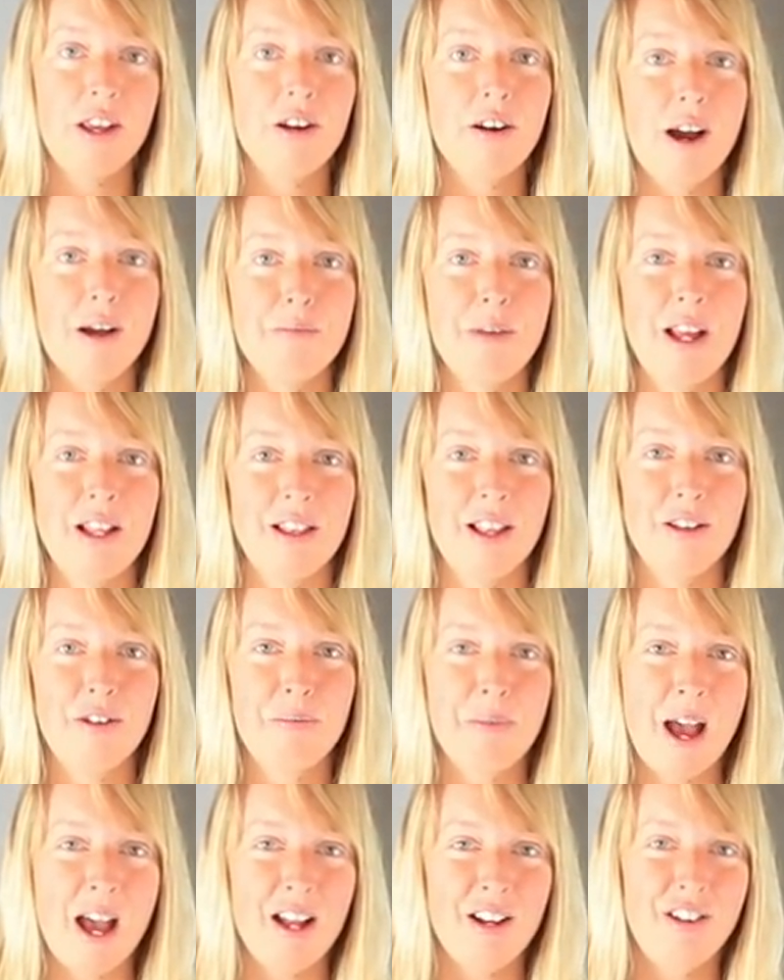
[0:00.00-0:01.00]
year I made this
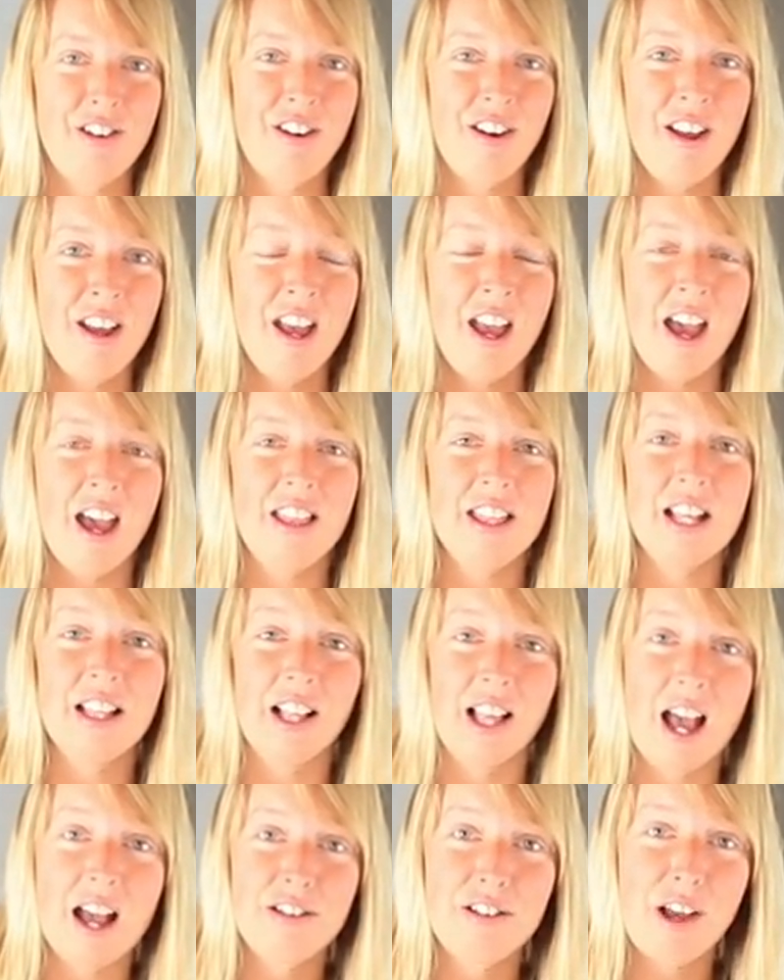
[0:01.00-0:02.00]
batch, and then
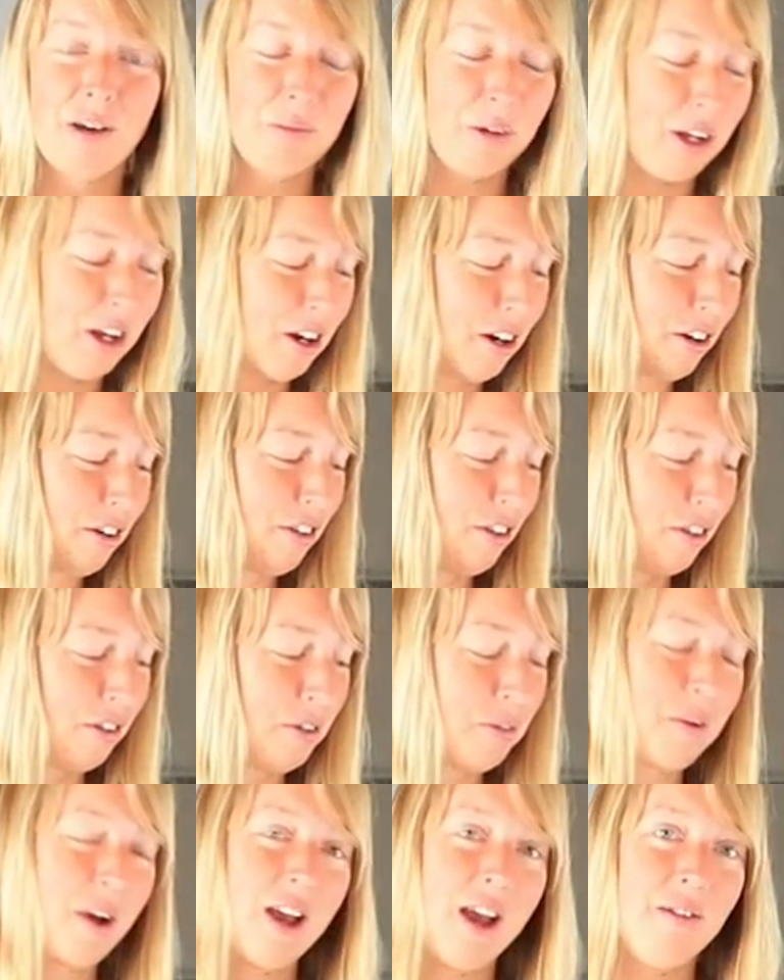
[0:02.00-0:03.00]
the last couple years, this
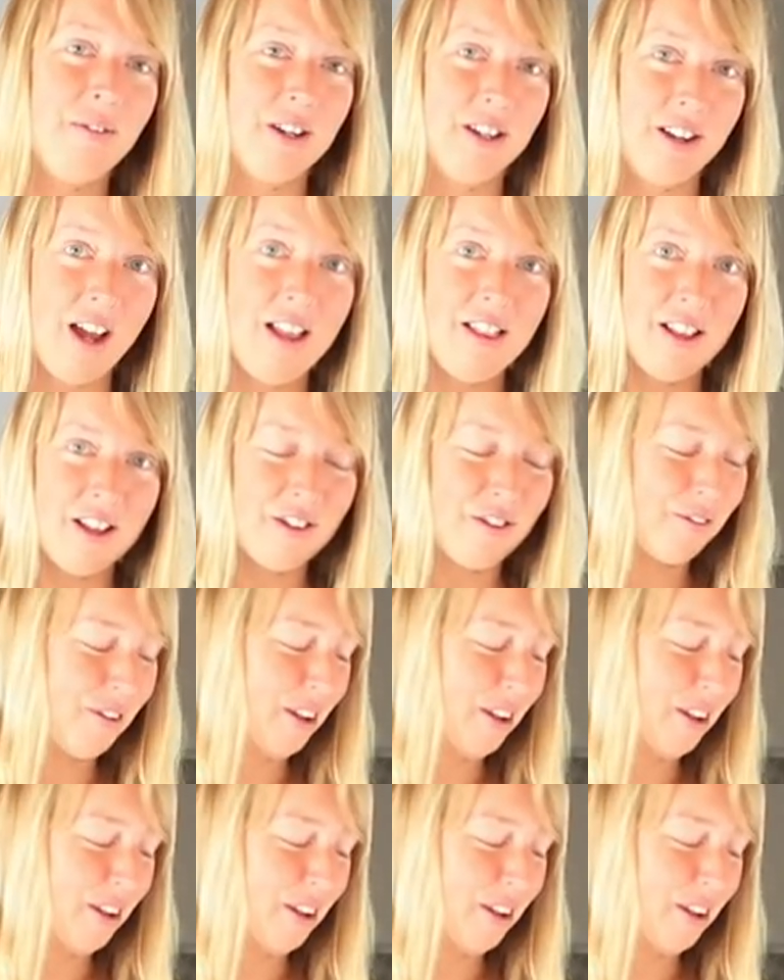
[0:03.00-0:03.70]
is why I haven't done this